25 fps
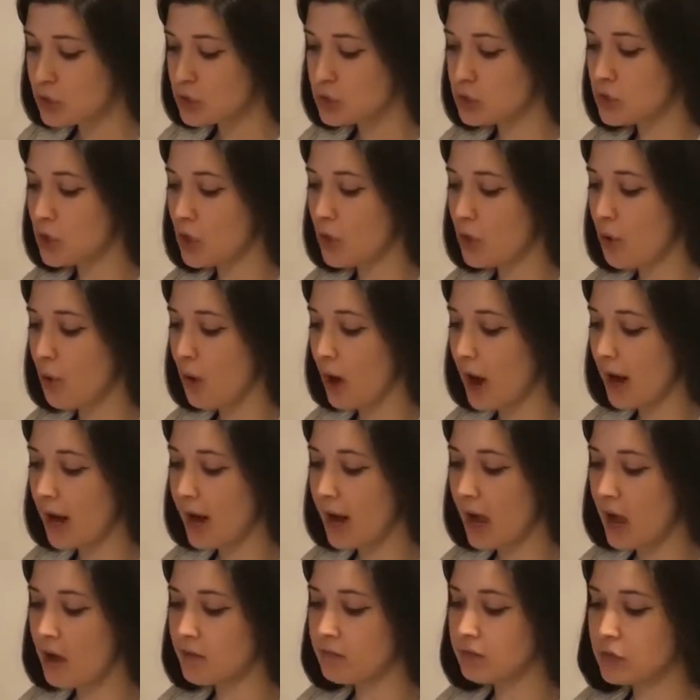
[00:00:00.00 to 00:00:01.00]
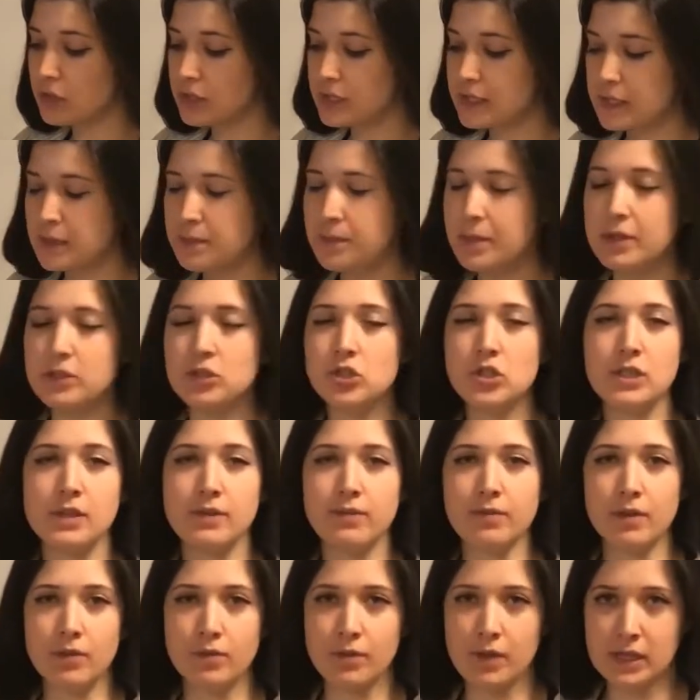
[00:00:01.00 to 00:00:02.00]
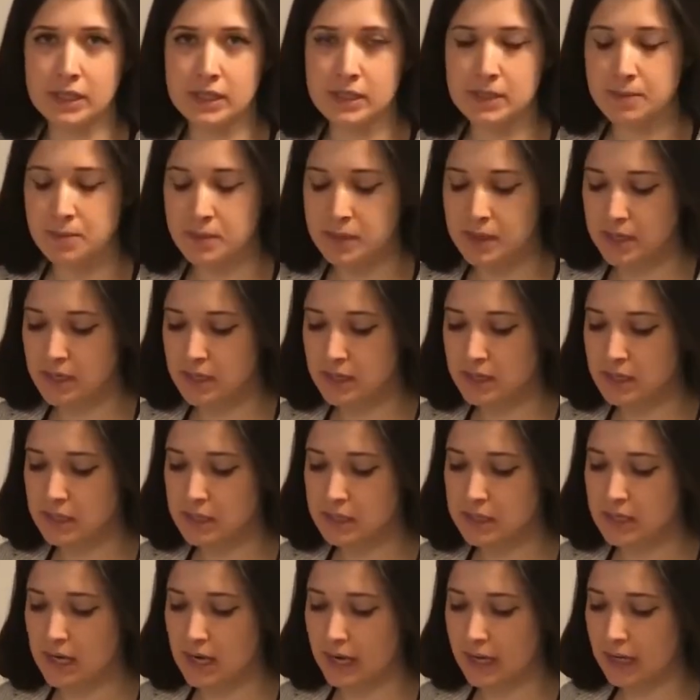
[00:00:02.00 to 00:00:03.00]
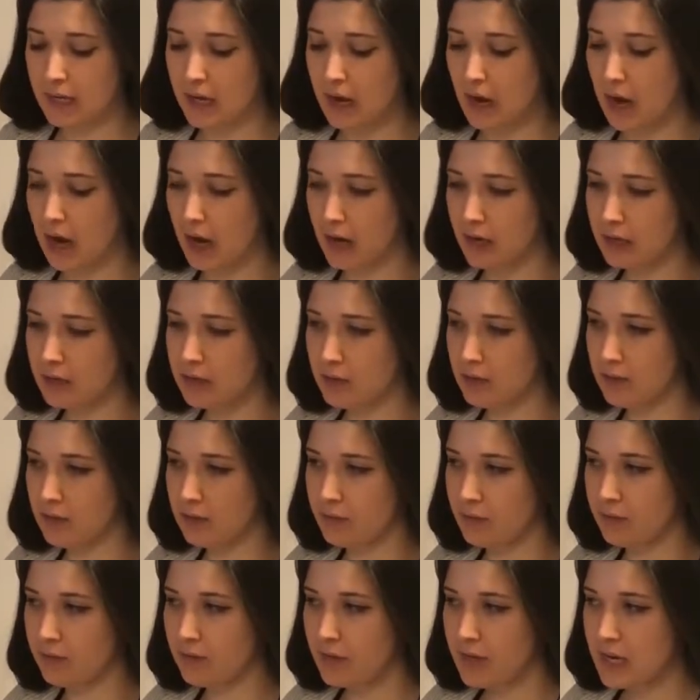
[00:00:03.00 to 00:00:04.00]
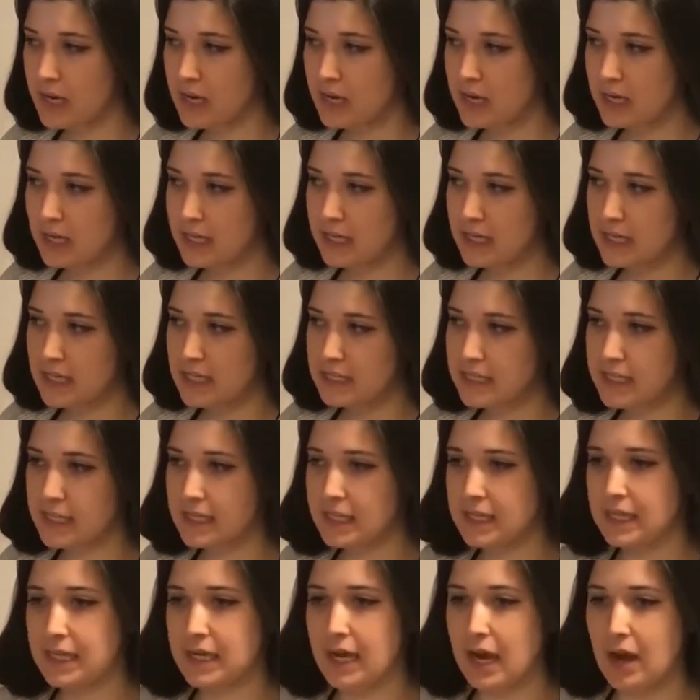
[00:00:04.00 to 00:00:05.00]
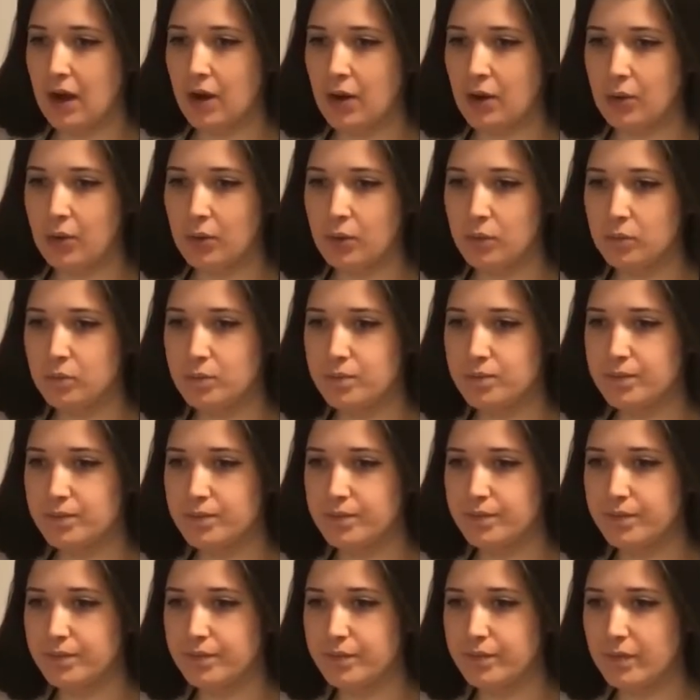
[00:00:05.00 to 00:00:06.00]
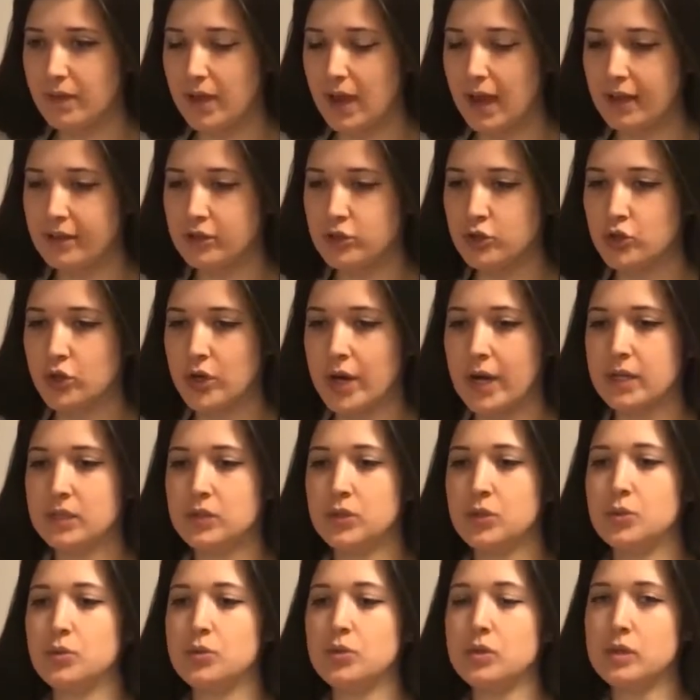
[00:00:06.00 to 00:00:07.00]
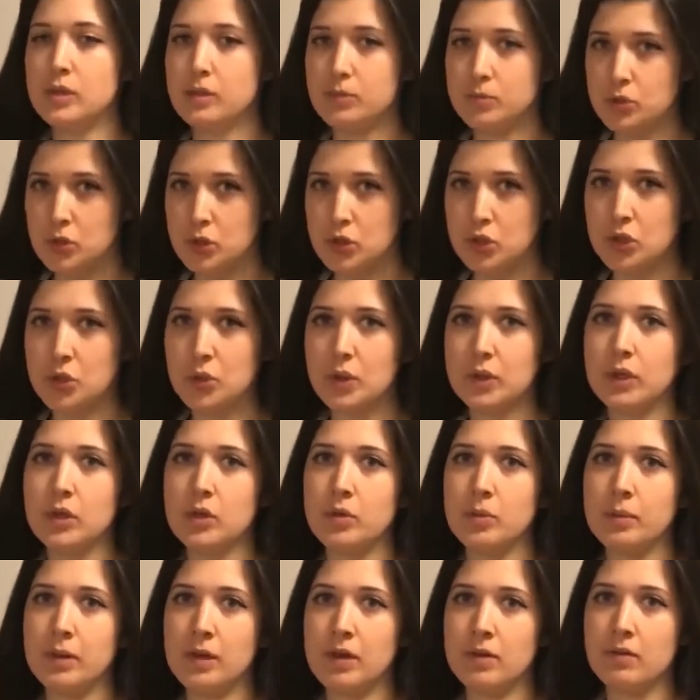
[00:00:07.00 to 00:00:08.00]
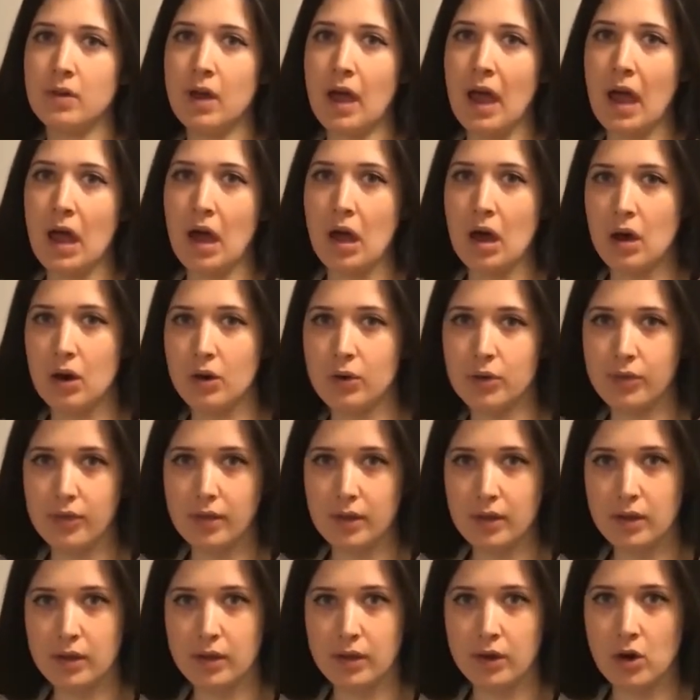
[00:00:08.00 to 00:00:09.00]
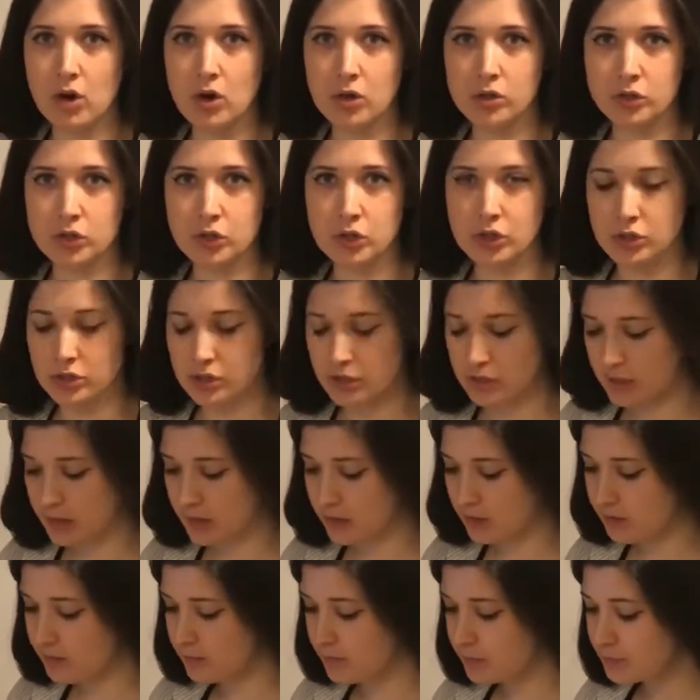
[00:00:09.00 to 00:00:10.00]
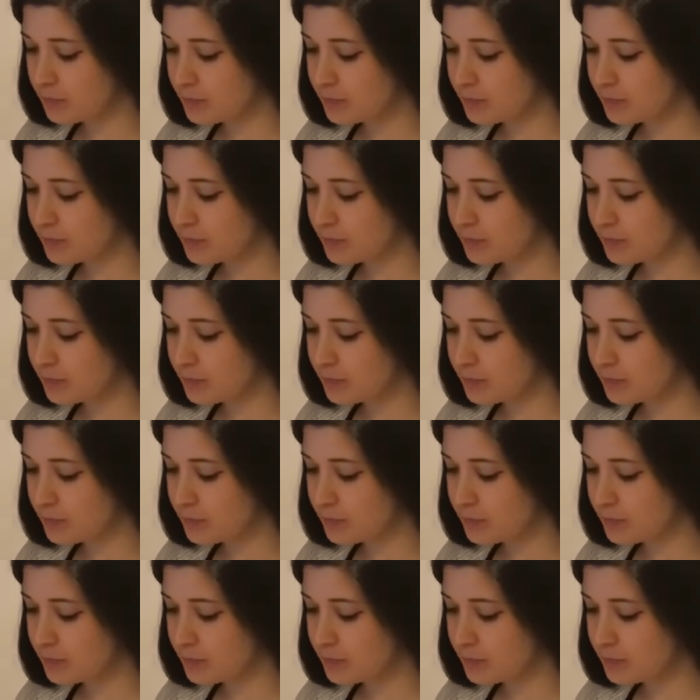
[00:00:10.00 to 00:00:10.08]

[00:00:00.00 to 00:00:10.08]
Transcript: So I have looked at a bunch of different recipes and kind of taken out and tried to substitute a little bit of a healthier alternative.